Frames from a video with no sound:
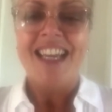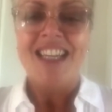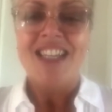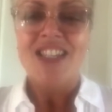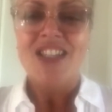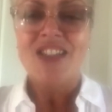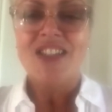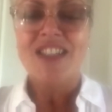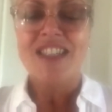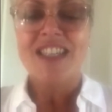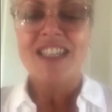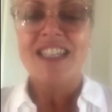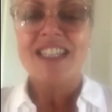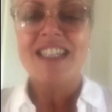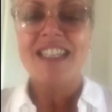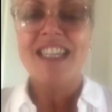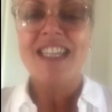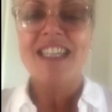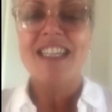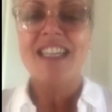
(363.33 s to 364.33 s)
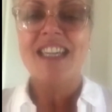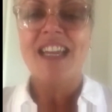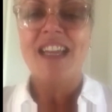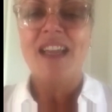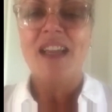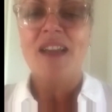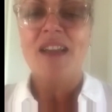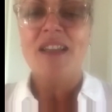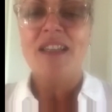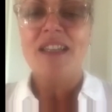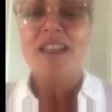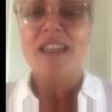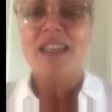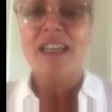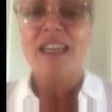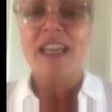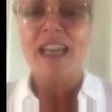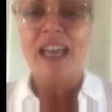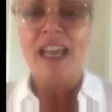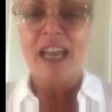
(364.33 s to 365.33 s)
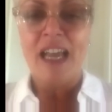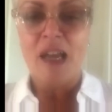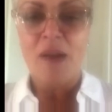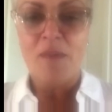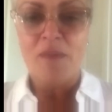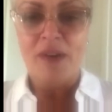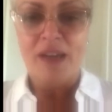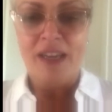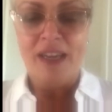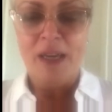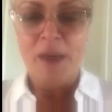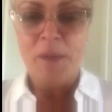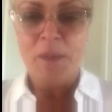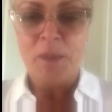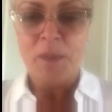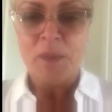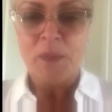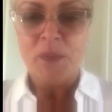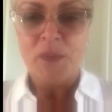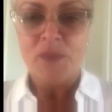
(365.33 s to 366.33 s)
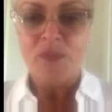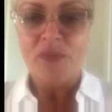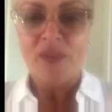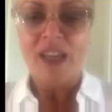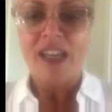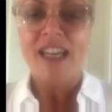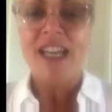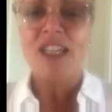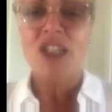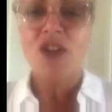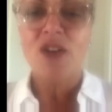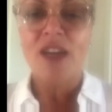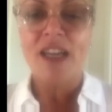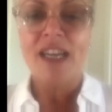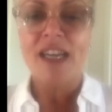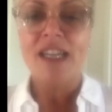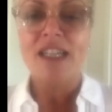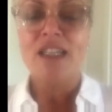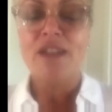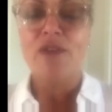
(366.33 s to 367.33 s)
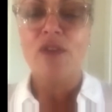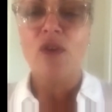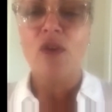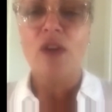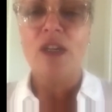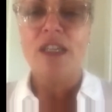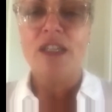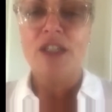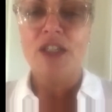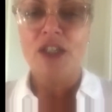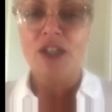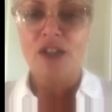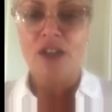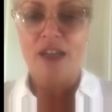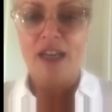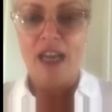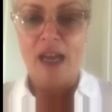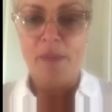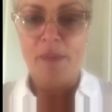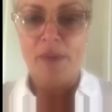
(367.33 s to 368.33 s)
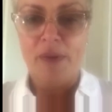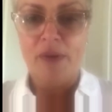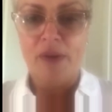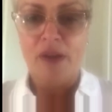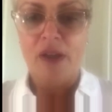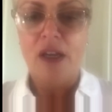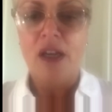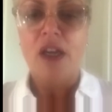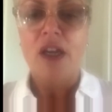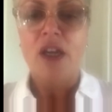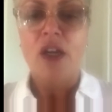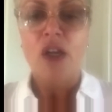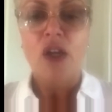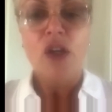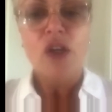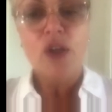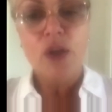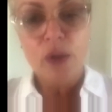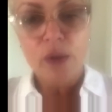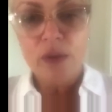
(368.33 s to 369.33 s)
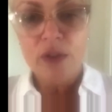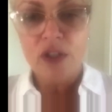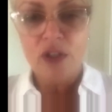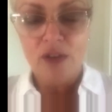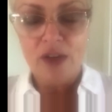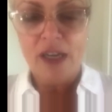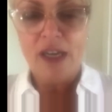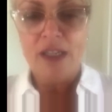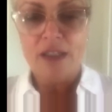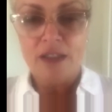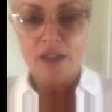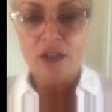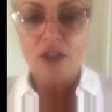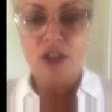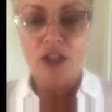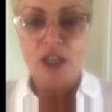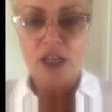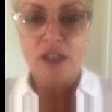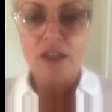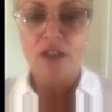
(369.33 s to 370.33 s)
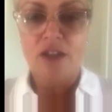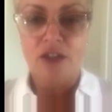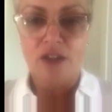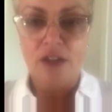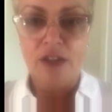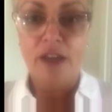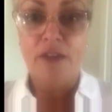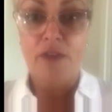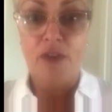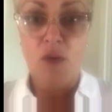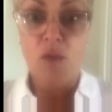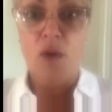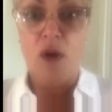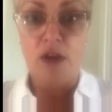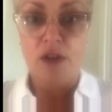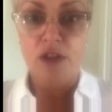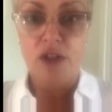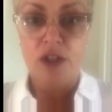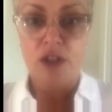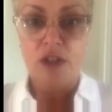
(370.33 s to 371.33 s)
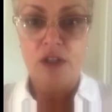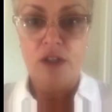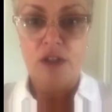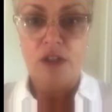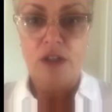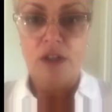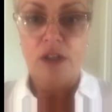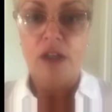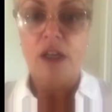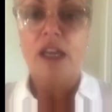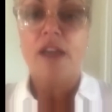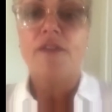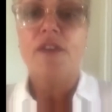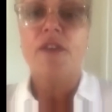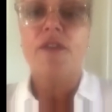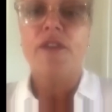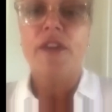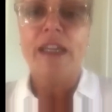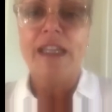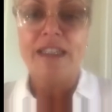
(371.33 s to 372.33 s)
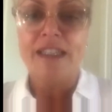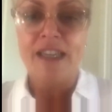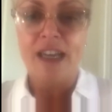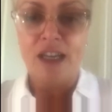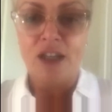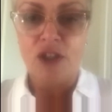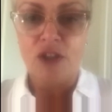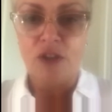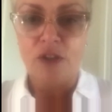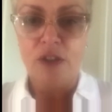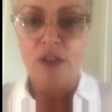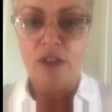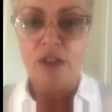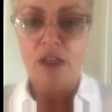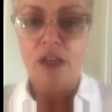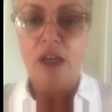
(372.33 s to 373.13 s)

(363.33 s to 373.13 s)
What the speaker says: Just sit calmly. Let your hands fall into your lap. Use your hands to gesture if you want, if it feels natural.